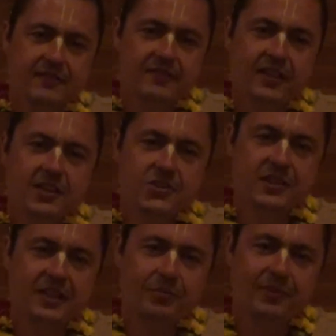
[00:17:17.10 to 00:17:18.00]
teach
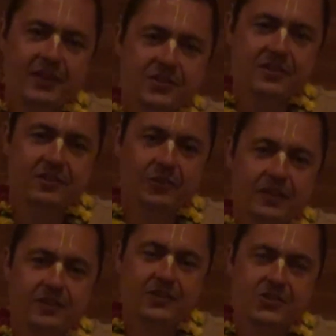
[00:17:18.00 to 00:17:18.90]
and preach to
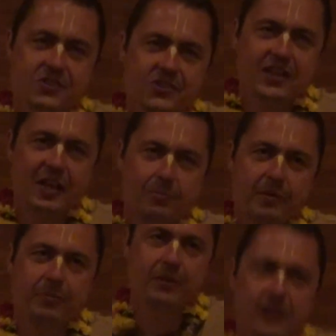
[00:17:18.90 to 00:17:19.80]
others just like
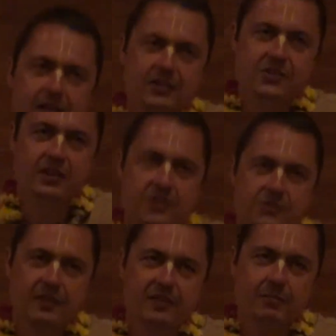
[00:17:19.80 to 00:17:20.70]
Prabhupada
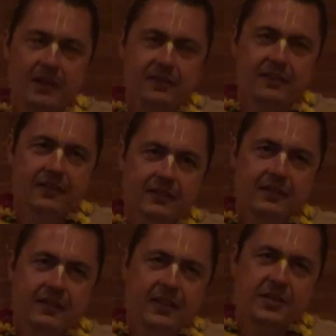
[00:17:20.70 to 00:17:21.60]
Saraswati.
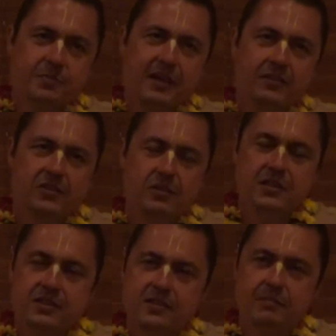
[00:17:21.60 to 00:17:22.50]
His method
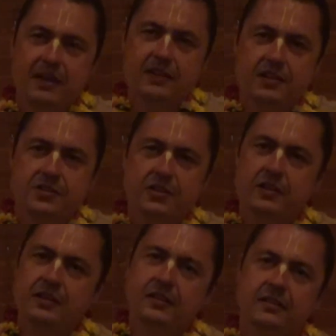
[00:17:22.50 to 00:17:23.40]
was, my dear
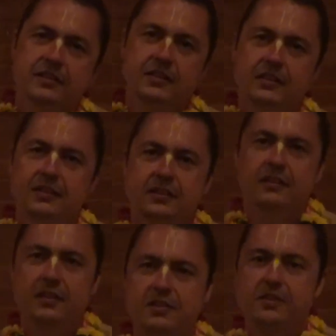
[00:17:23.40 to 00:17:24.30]
sir,
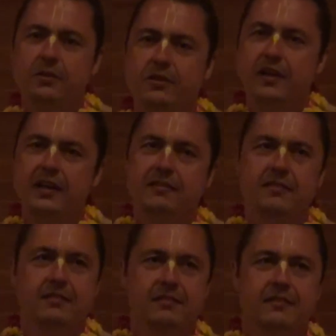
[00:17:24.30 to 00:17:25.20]
you're so great,
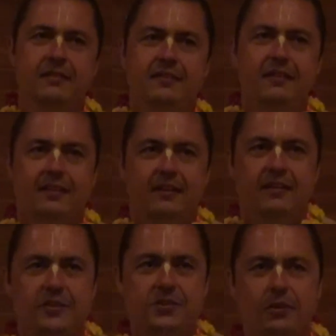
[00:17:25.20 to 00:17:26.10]

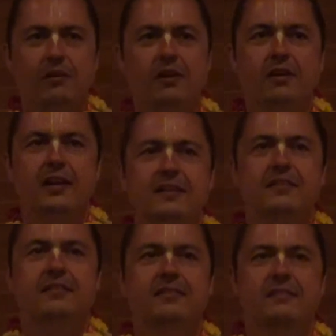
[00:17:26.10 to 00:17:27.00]
you're so learned,
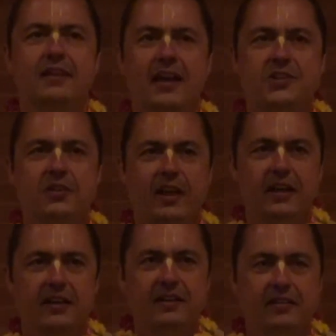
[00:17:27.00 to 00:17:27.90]

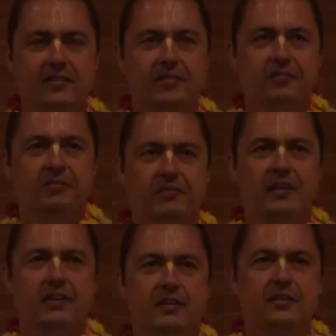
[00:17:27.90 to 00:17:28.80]
educated,
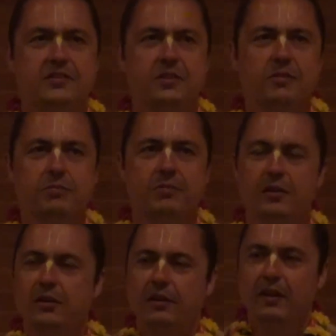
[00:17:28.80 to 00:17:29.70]
you're so
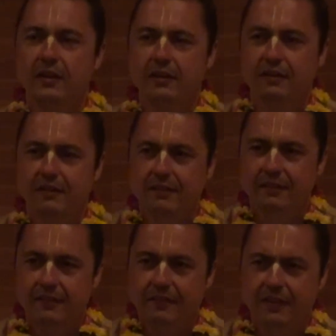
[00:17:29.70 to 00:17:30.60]
good looking,
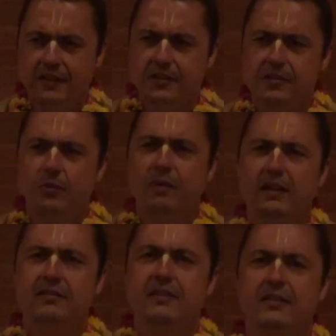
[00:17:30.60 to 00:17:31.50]
and you're so
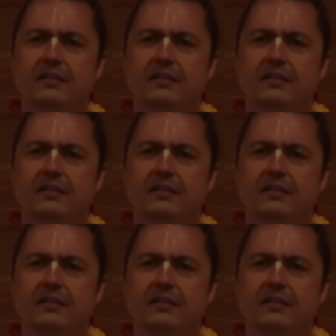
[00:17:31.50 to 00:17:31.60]
wealthy.